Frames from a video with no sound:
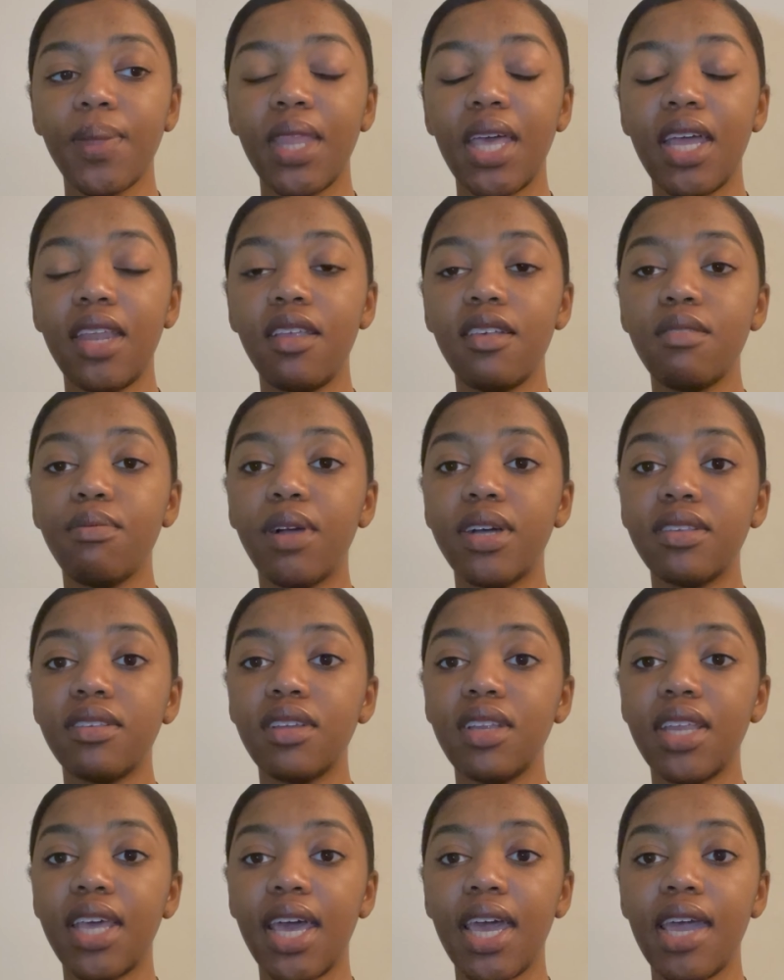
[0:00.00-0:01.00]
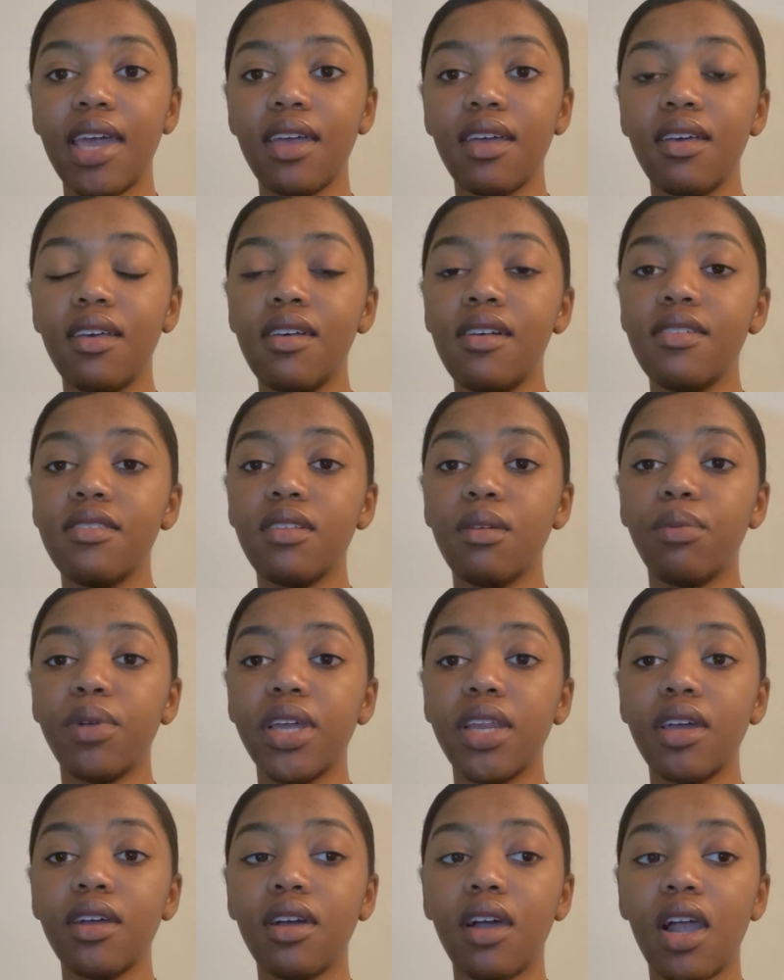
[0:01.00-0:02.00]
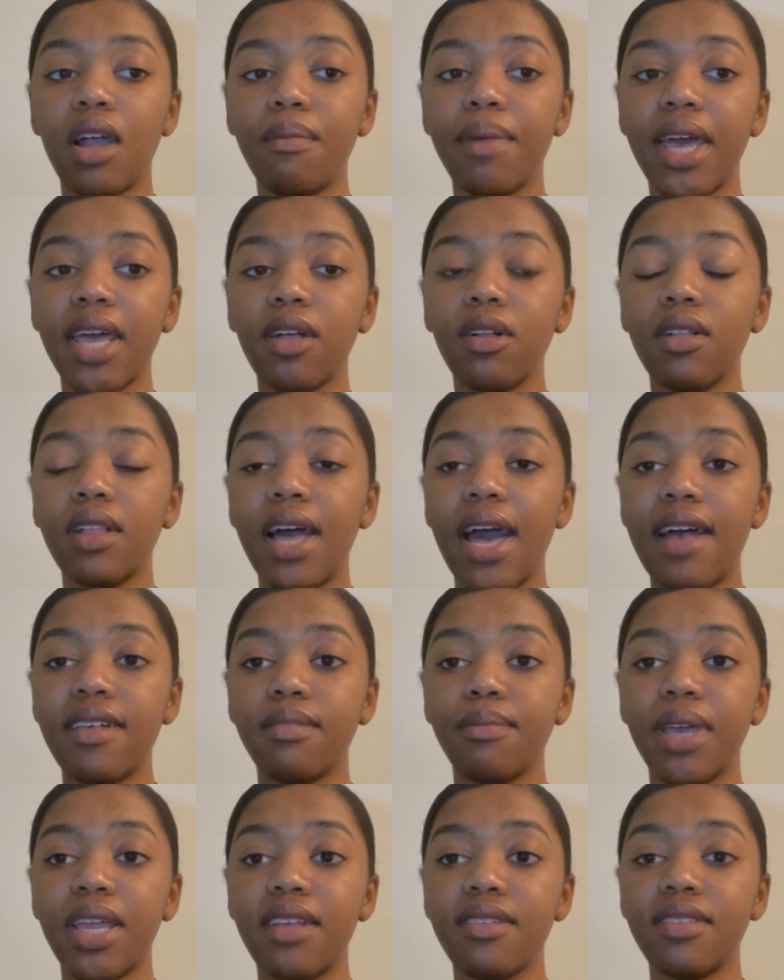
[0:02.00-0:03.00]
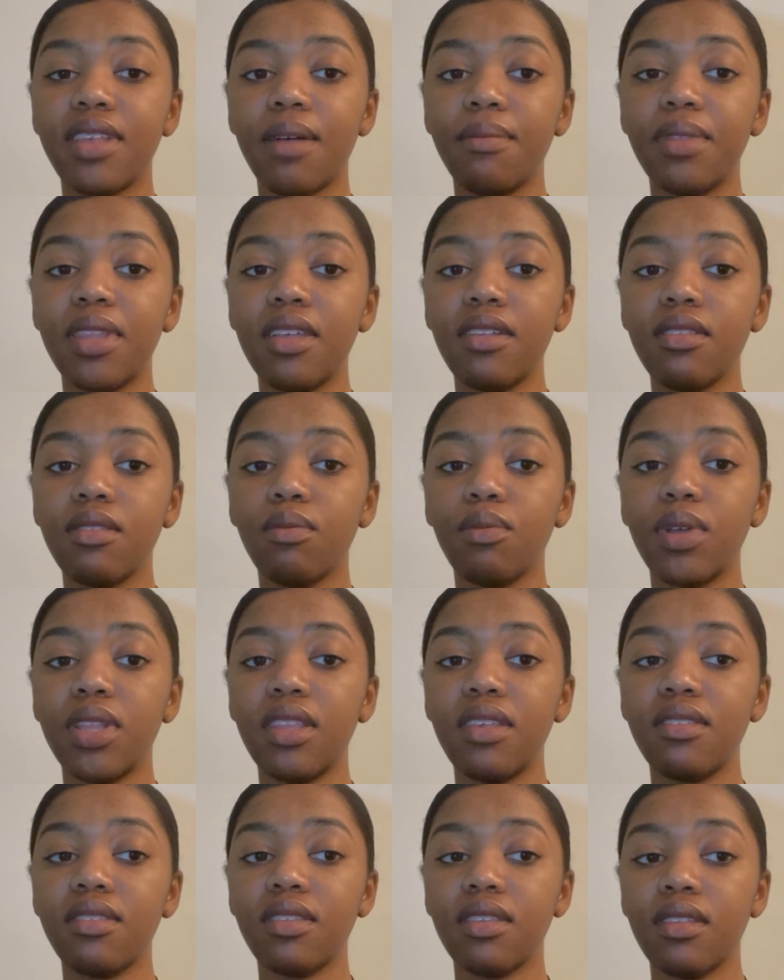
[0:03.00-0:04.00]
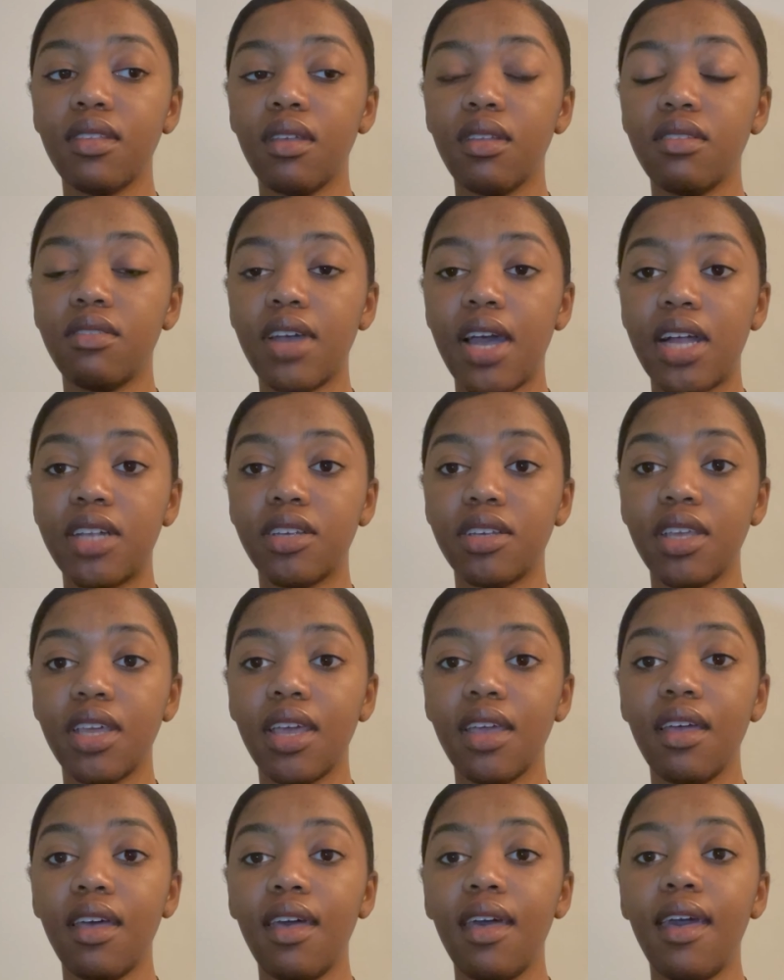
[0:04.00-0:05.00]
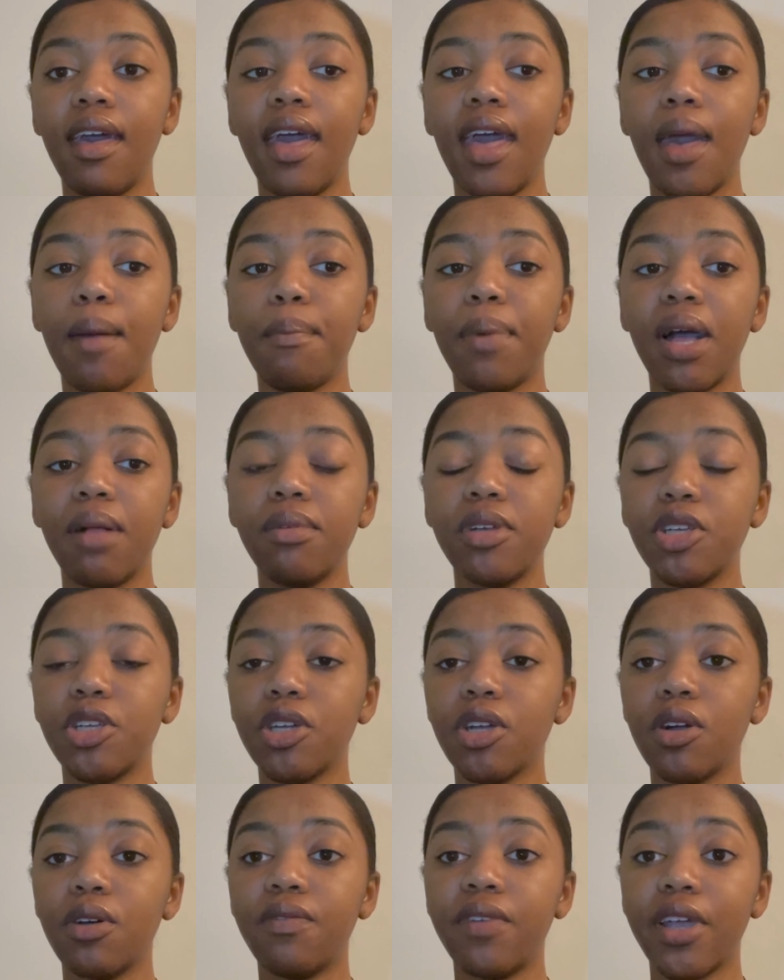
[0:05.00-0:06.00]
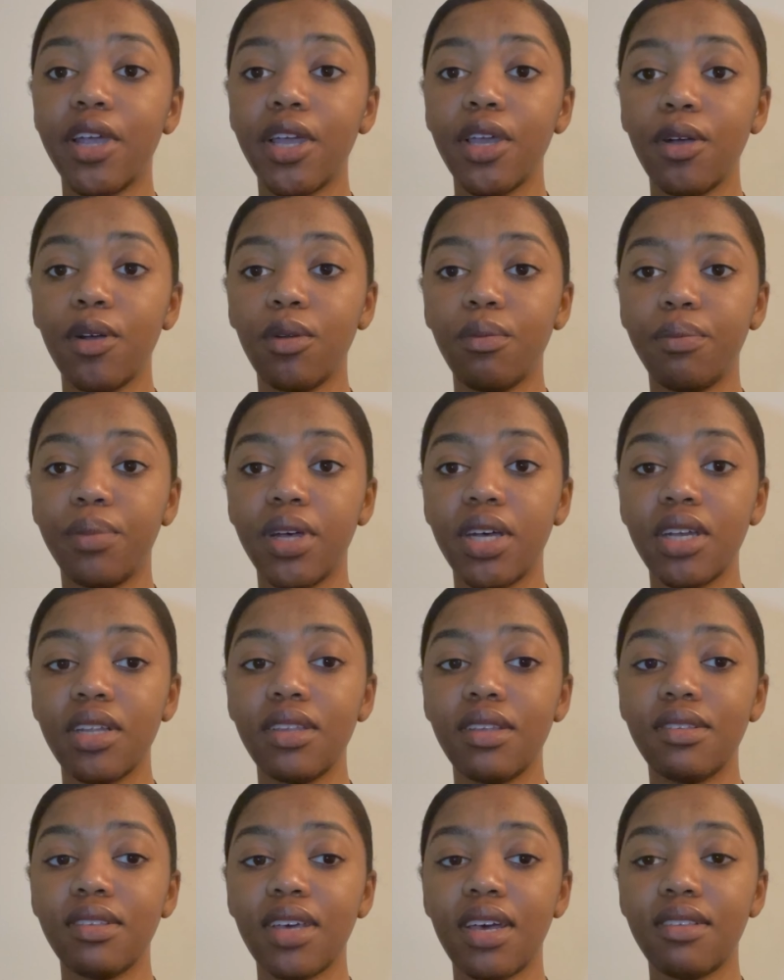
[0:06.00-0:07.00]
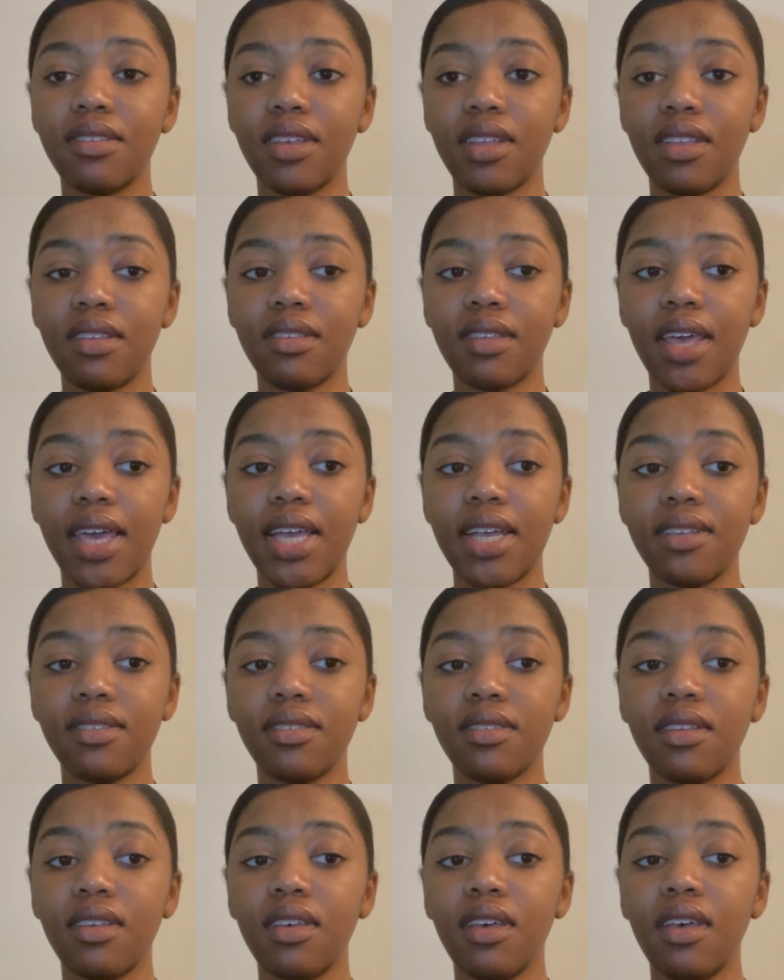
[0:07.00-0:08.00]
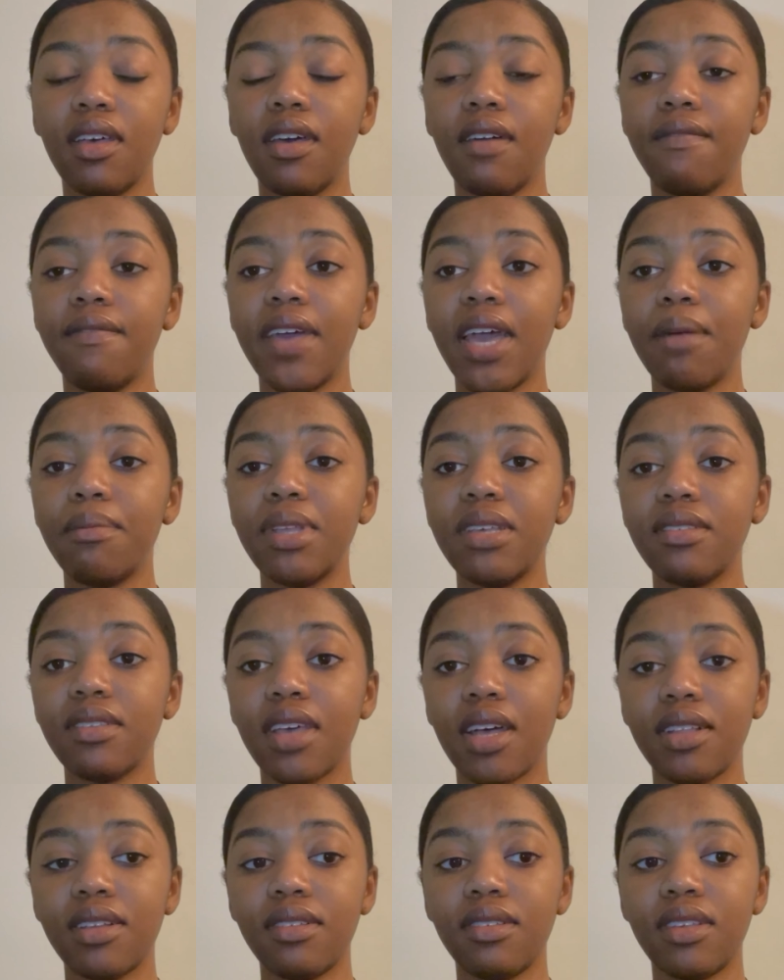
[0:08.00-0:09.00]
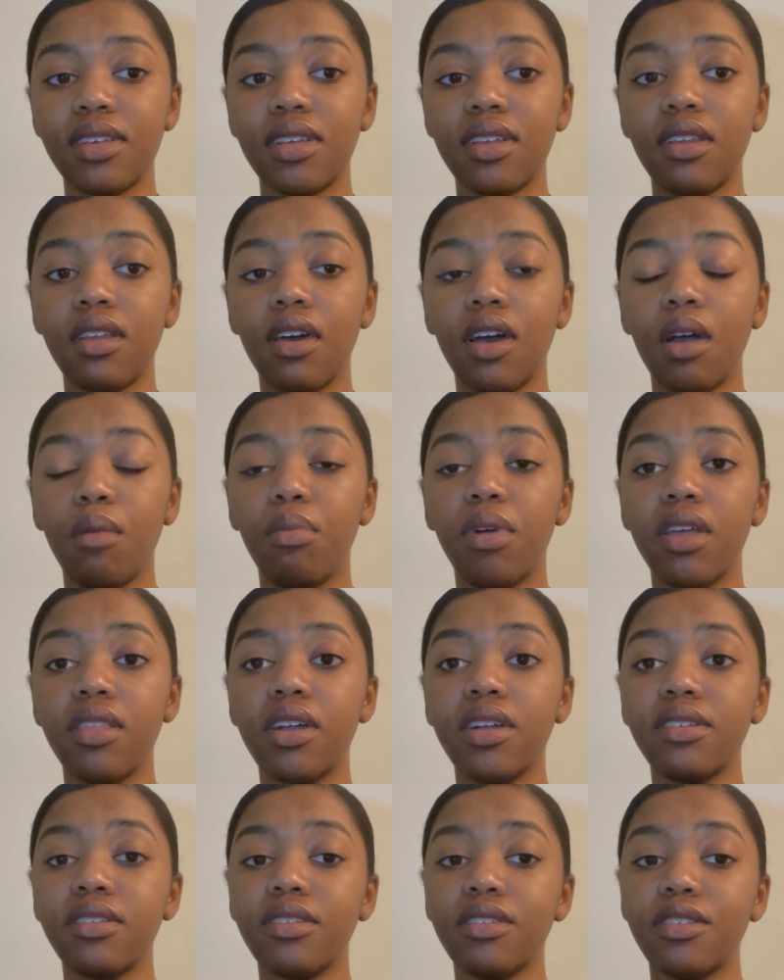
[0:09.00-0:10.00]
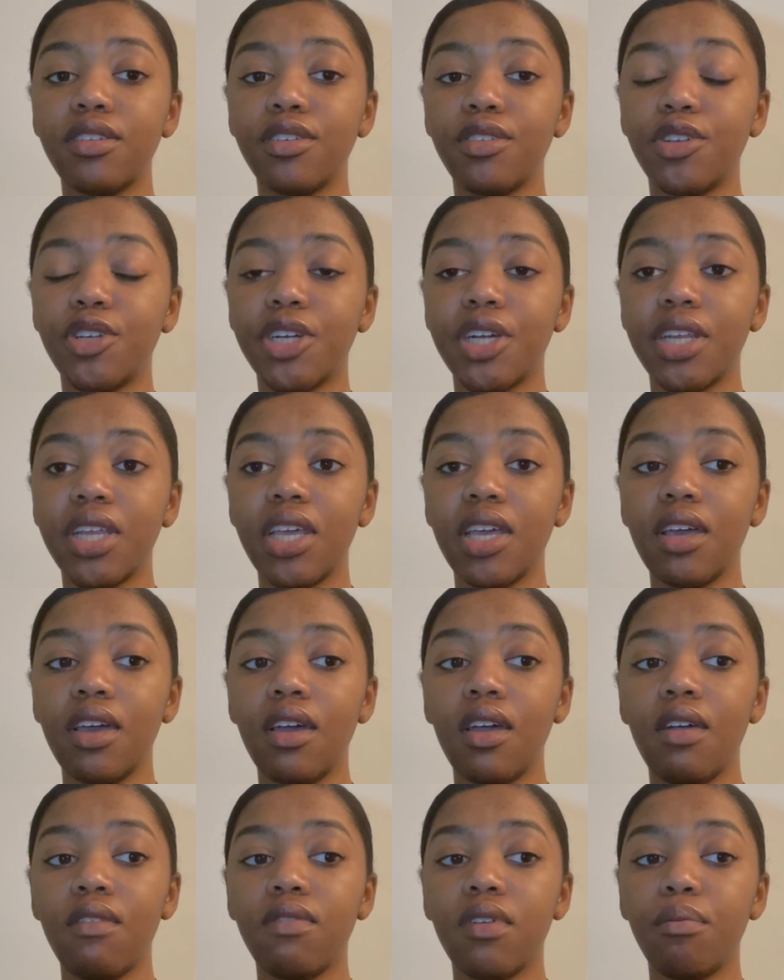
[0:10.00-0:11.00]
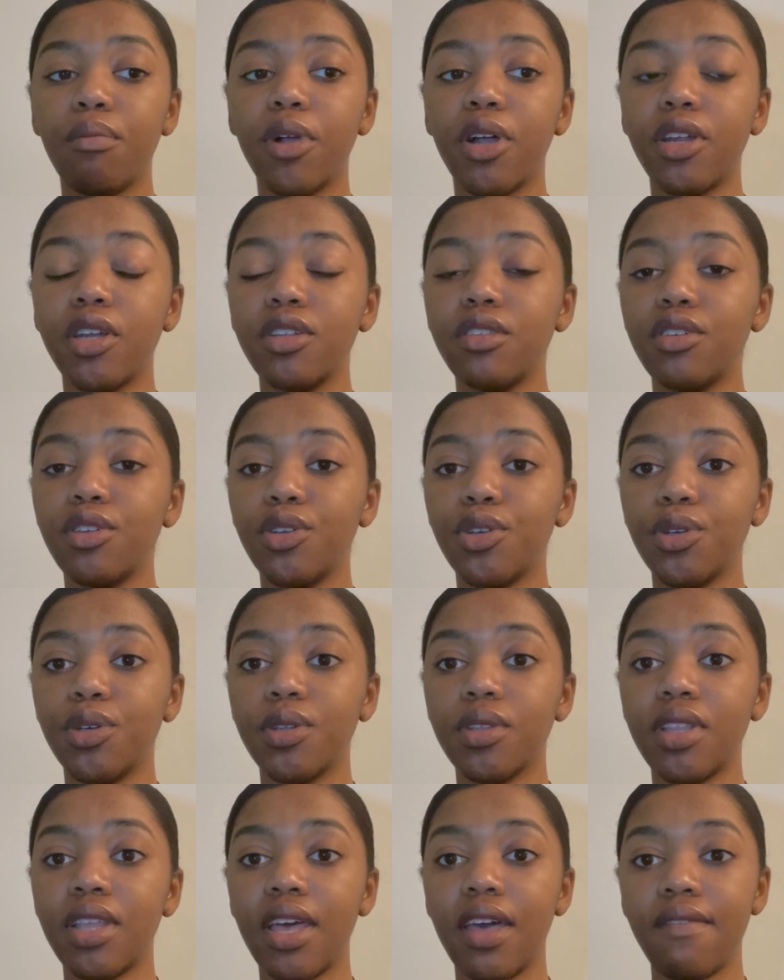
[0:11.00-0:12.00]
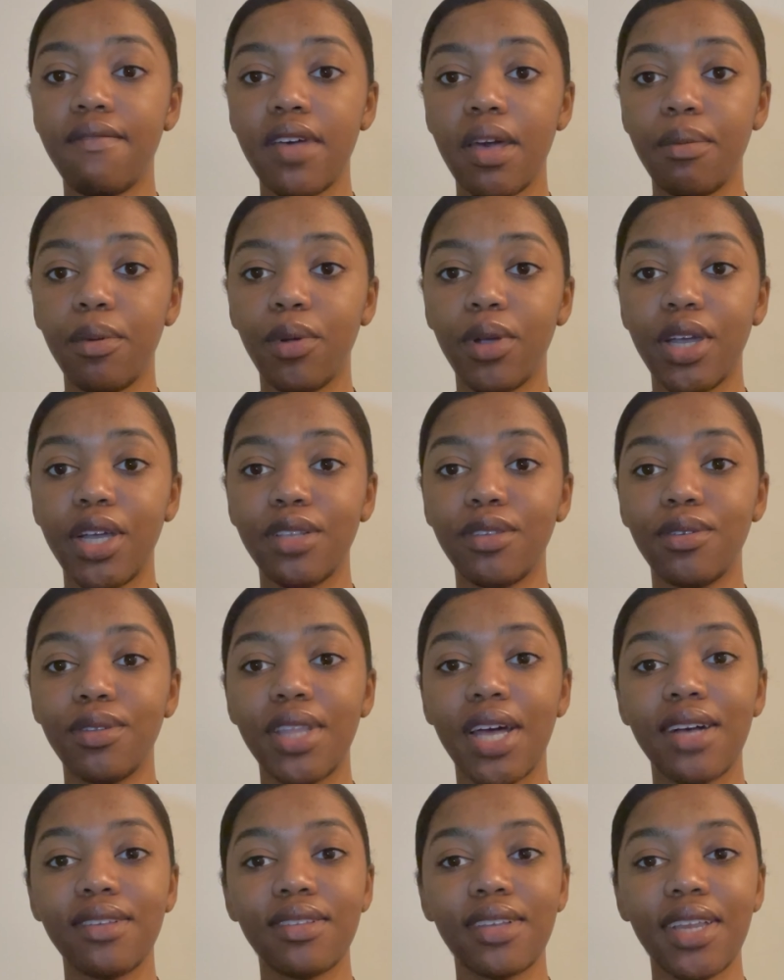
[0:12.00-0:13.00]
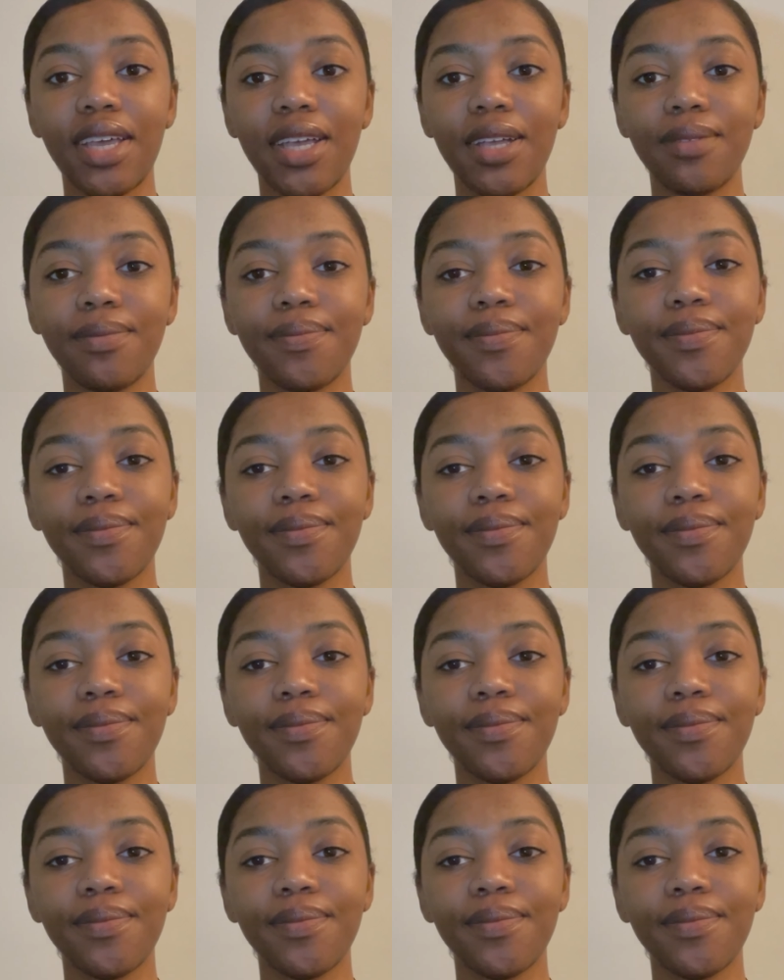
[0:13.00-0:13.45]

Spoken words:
In this present day, Sabrina Carmichael has made acceptance with this tragedy and published her very own book discussing this case, Family Skeleton, A Brother and Sister's Journey from Murder to Truth, in February 2008.